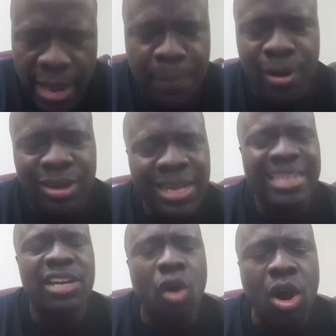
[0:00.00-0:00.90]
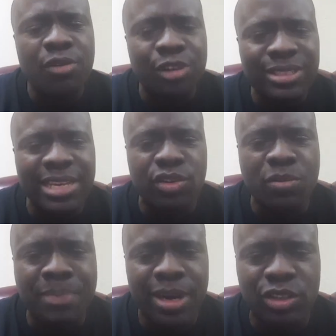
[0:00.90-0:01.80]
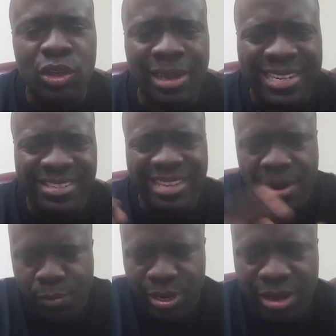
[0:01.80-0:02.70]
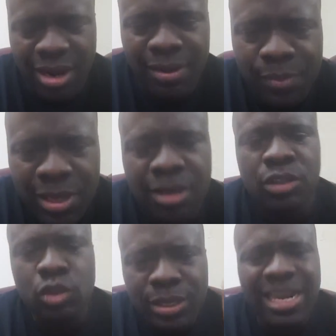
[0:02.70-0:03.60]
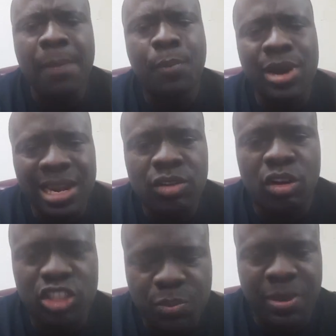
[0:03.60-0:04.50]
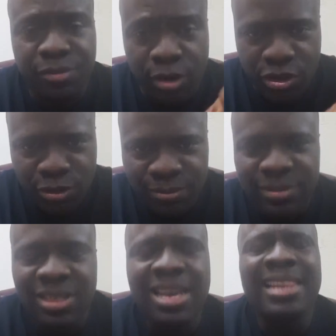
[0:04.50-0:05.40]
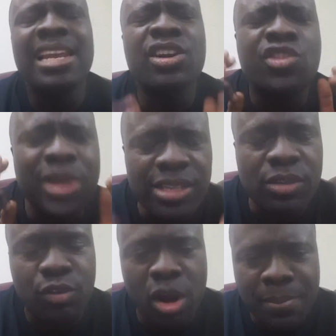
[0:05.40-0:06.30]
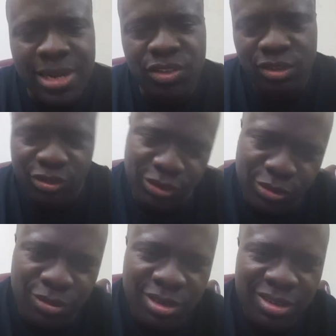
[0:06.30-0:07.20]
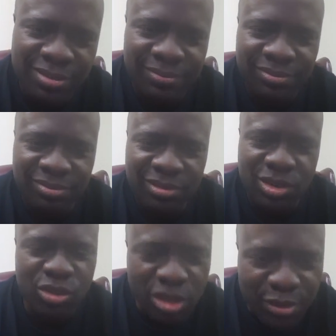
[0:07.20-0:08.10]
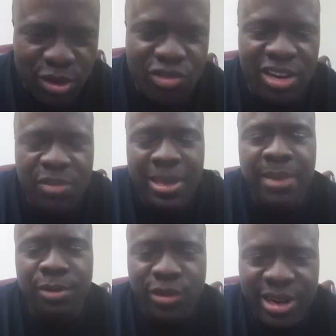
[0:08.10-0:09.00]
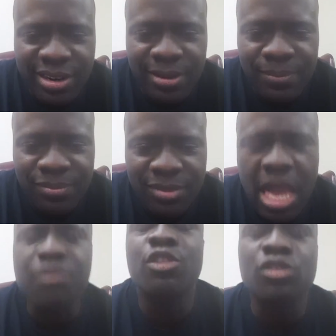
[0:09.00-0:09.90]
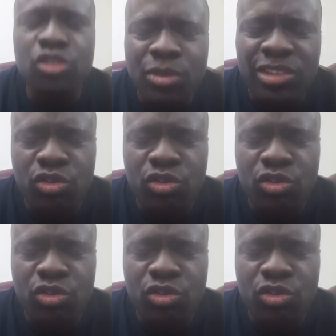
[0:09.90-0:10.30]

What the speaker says: help her. That all of us can do better together and celebrate God. Today I pray, let God speak for you. Let the grace of God minister to you. Those of you who try to be hypocritical. And for those who are